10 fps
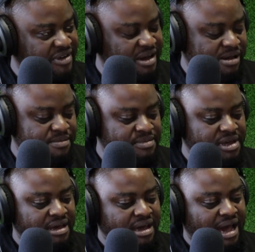
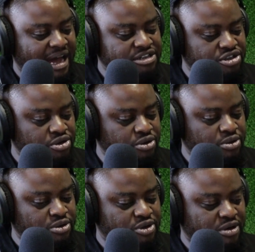How did
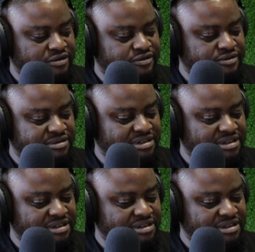you sort of